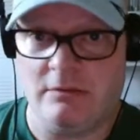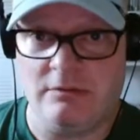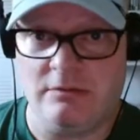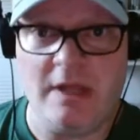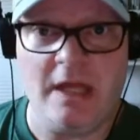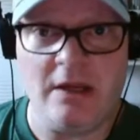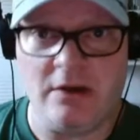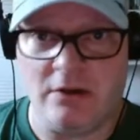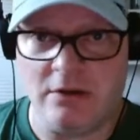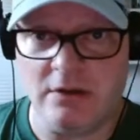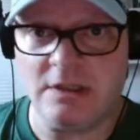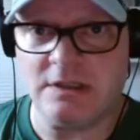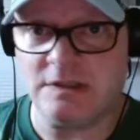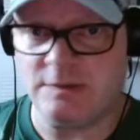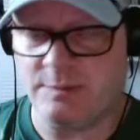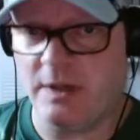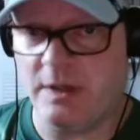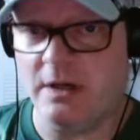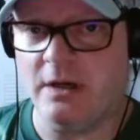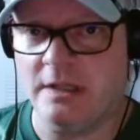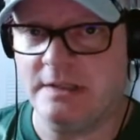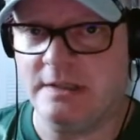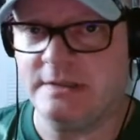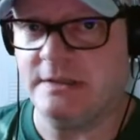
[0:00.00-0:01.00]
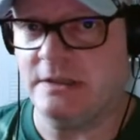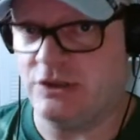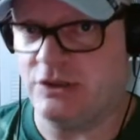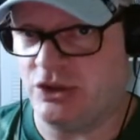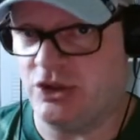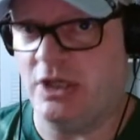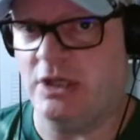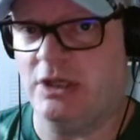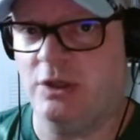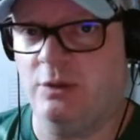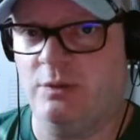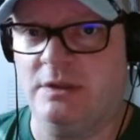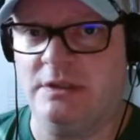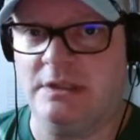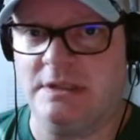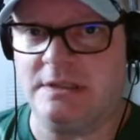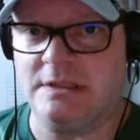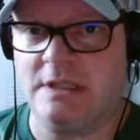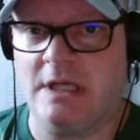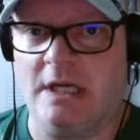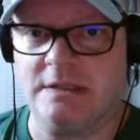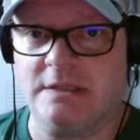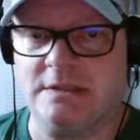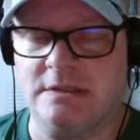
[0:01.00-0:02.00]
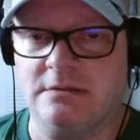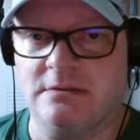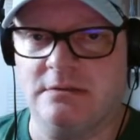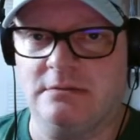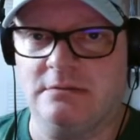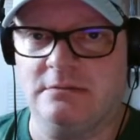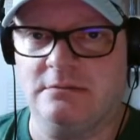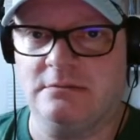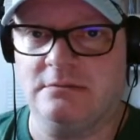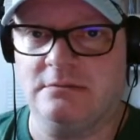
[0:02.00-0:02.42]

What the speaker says: they are experiencing genuine disgust.